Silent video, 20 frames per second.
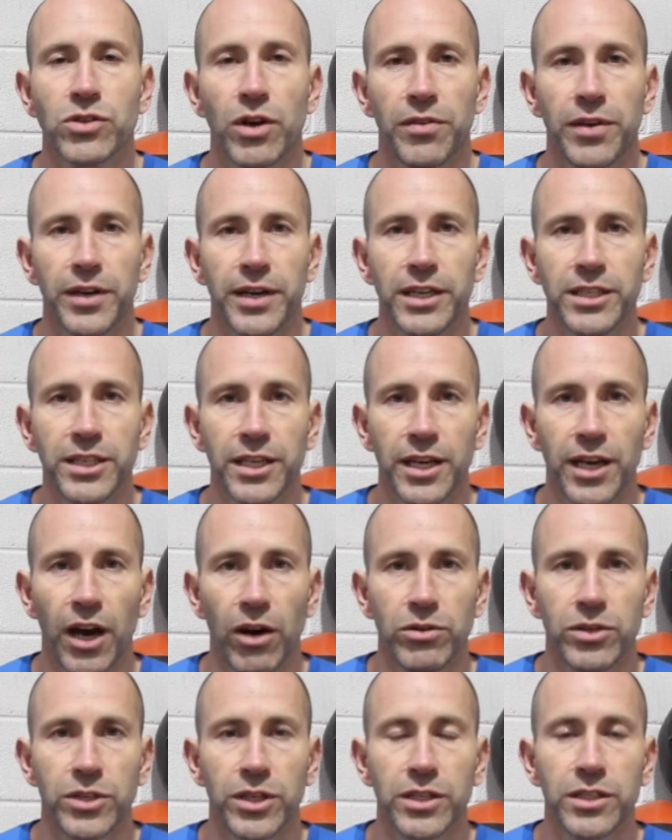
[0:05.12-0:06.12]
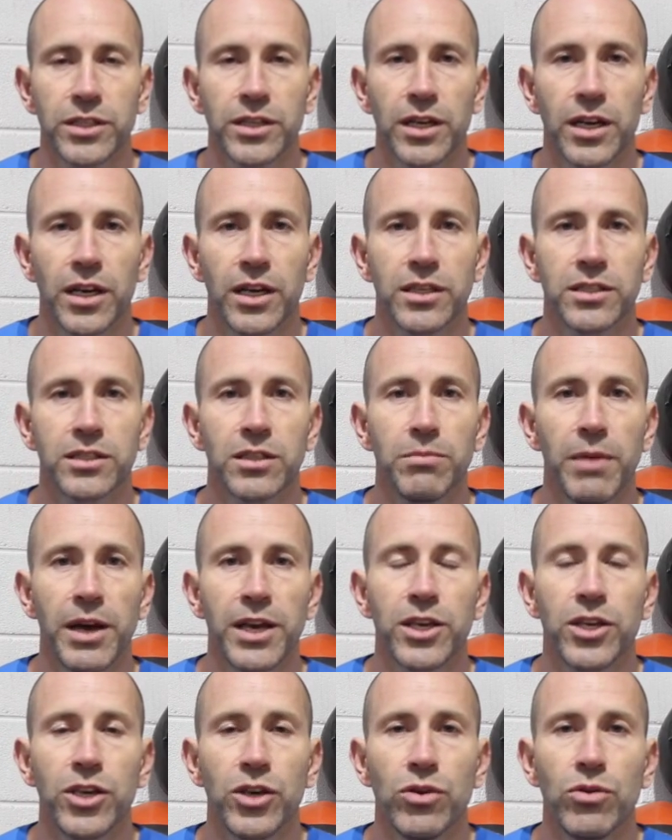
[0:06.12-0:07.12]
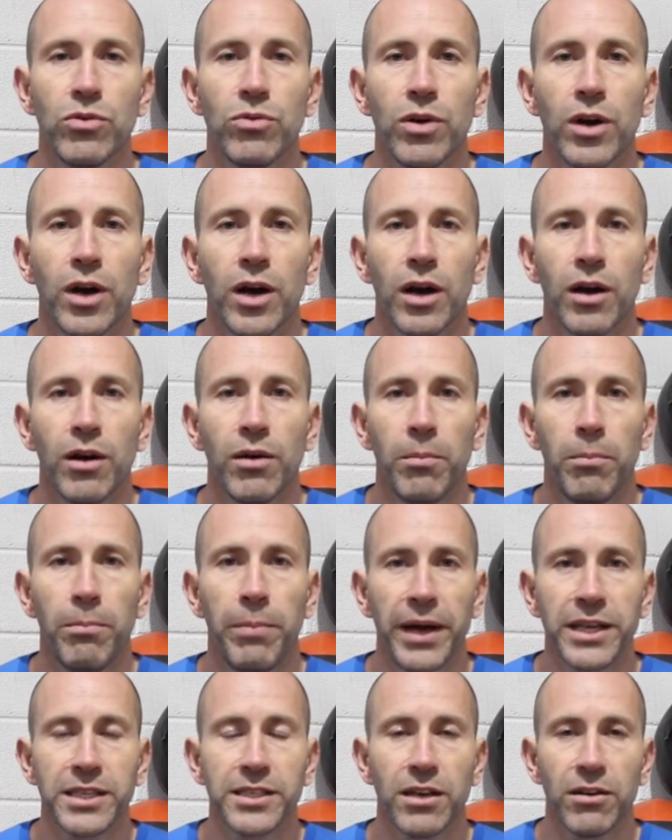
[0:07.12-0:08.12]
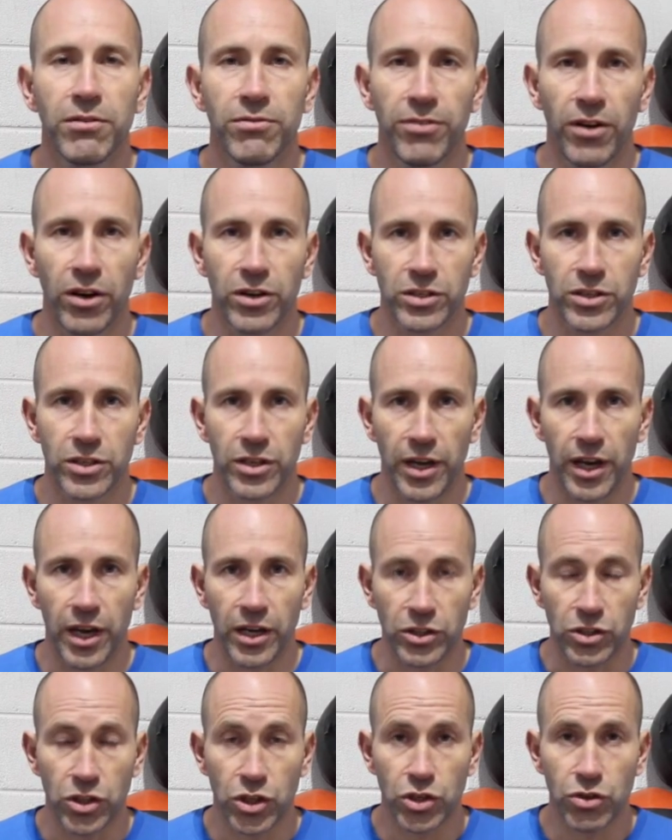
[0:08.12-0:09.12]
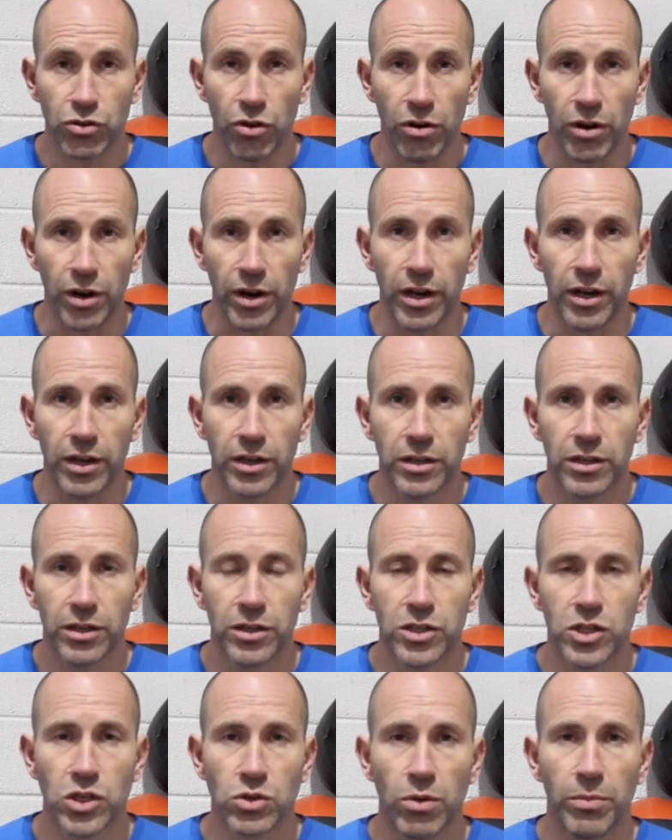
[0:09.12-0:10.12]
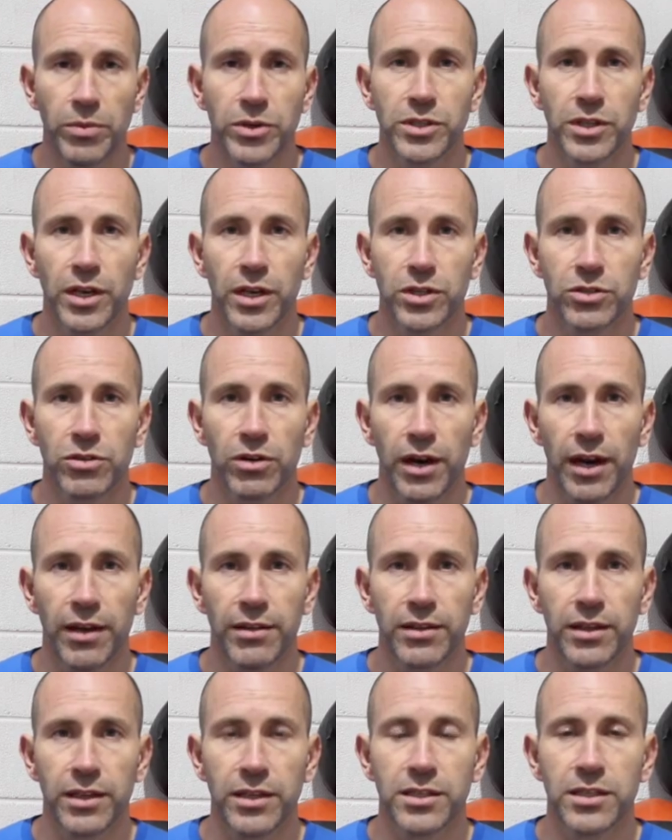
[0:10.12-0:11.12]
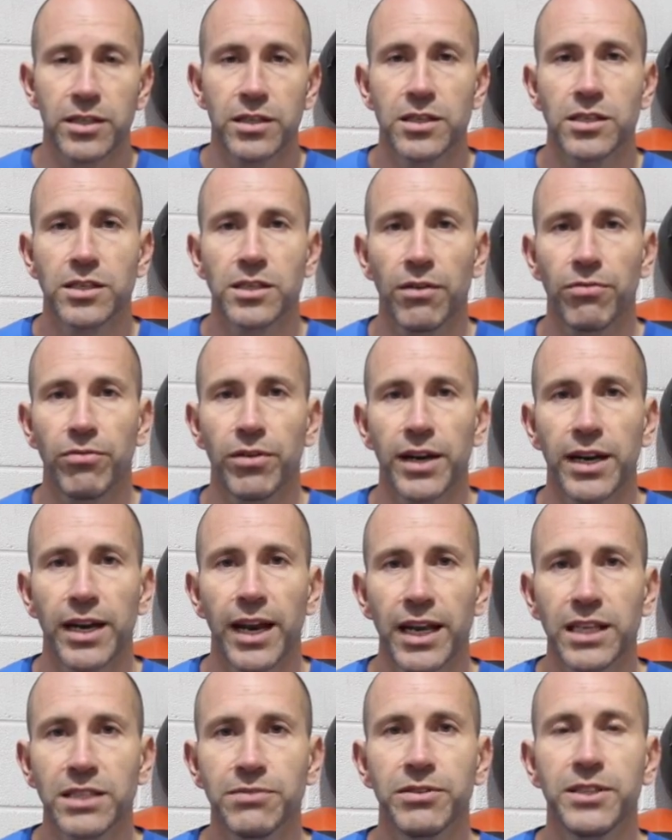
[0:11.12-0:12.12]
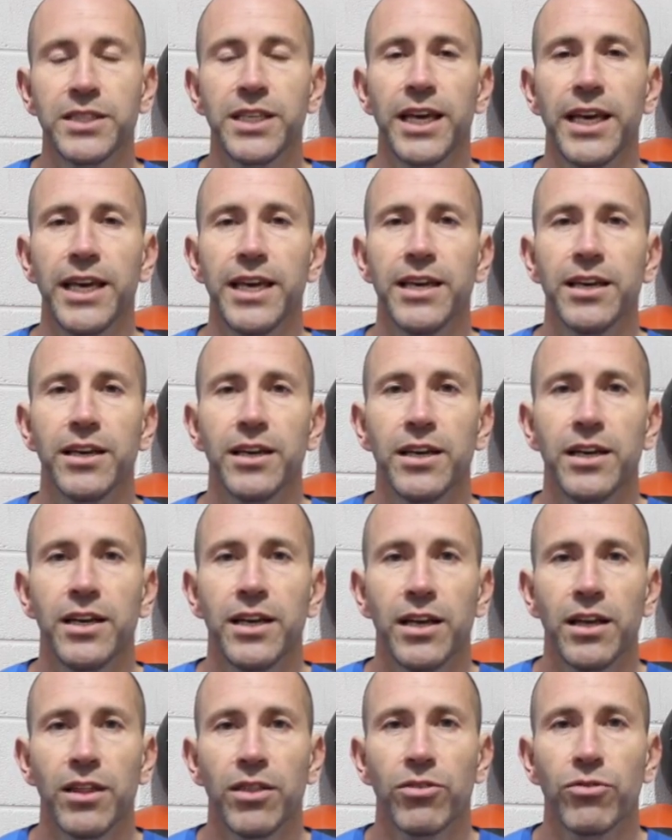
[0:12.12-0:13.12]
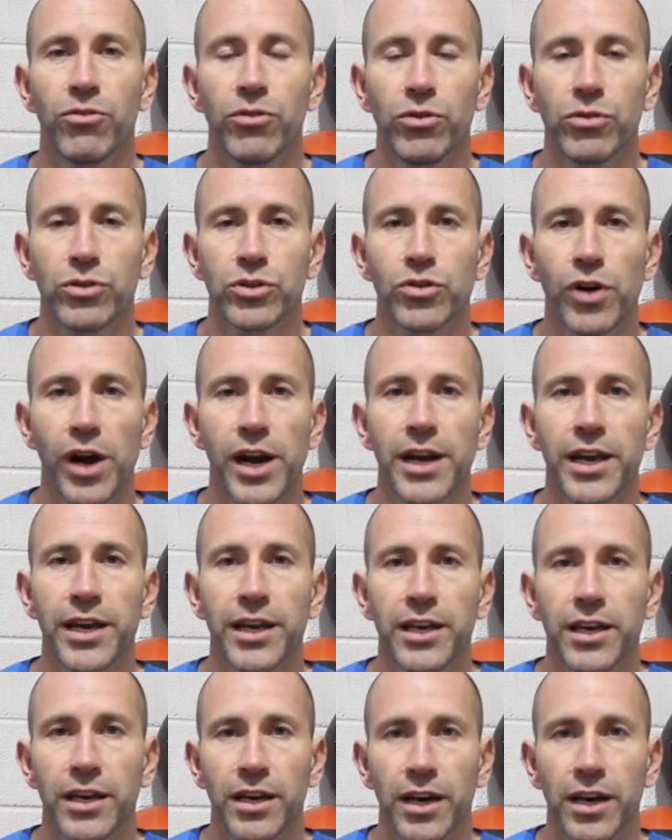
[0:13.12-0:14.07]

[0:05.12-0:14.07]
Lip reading: strength and conditioning coaches is to make you better, faster and stronger swimmers and triathletes, suffering less fatigue through your training